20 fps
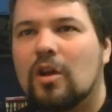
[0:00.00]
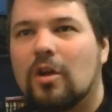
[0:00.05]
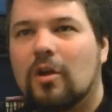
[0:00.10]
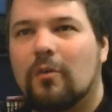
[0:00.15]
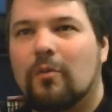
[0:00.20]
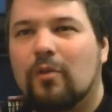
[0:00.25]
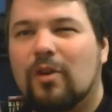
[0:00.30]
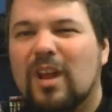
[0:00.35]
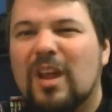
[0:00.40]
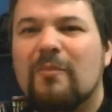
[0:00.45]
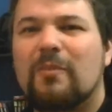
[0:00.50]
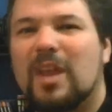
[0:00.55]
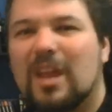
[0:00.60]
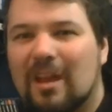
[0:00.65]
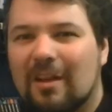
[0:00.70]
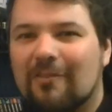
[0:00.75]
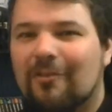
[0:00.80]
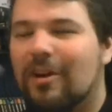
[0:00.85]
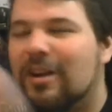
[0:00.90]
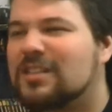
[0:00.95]
Believe me,
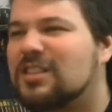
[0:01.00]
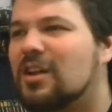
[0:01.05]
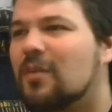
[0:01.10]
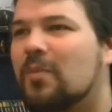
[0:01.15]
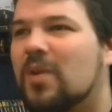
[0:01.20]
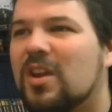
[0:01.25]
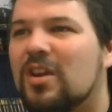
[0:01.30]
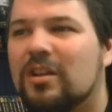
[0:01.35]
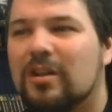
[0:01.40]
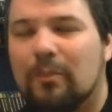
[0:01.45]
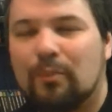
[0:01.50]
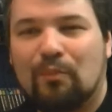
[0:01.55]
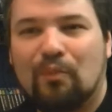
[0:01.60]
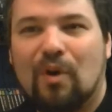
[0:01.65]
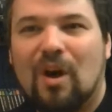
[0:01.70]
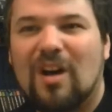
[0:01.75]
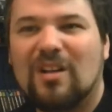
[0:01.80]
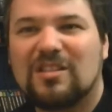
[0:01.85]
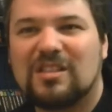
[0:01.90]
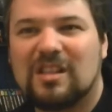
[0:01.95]
it rains up here in the
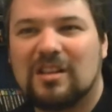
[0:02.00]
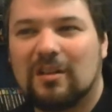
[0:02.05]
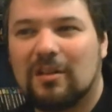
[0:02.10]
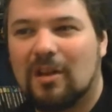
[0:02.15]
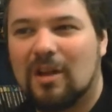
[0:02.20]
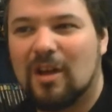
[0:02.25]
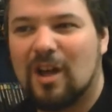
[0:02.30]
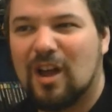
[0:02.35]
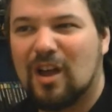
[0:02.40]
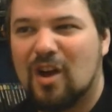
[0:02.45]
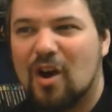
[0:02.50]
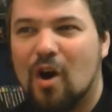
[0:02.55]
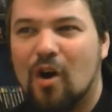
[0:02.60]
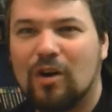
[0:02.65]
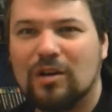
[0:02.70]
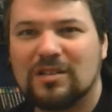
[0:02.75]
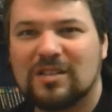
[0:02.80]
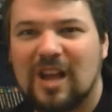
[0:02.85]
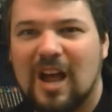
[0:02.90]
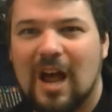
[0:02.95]
Bronx like
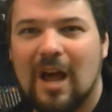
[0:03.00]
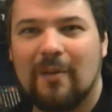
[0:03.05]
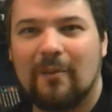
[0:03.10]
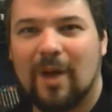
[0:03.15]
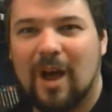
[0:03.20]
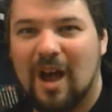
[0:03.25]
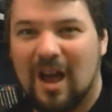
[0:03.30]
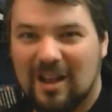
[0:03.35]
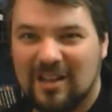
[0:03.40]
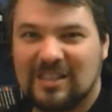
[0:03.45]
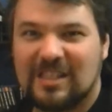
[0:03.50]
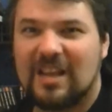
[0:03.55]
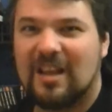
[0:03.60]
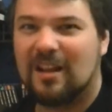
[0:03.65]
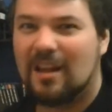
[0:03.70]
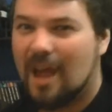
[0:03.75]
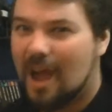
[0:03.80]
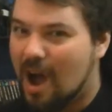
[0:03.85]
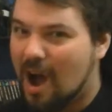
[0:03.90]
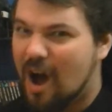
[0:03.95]
all the time. I
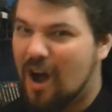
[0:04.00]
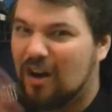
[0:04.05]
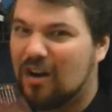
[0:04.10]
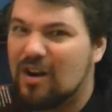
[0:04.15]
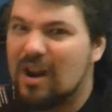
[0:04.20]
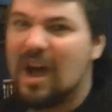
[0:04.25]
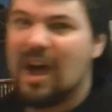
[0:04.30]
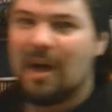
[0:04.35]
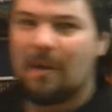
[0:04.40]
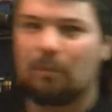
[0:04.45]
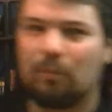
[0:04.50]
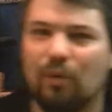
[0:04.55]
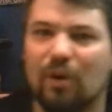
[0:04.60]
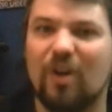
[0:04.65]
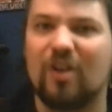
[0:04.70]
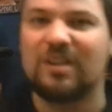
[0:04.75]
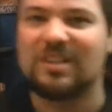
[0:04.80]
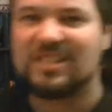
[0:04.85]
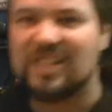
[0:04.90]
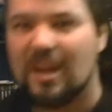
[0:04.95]
see a lot of
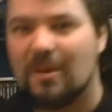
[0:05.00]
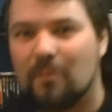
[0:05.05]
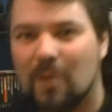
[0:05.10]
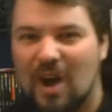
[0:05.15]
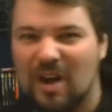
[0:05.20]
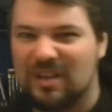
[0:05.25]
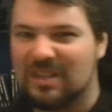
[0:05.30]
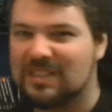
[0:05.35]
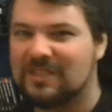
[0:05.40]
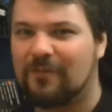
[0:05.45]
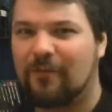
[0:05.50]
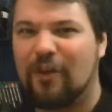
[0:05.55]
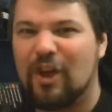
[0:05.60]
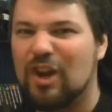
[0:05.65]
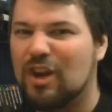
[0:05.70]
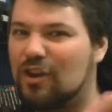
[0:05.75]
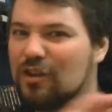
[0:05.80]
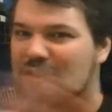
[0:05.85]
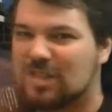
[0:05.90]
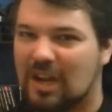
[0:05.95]
blurry shit, but his
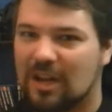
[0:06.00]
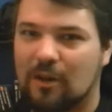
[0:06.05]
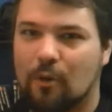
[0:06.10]
videos are the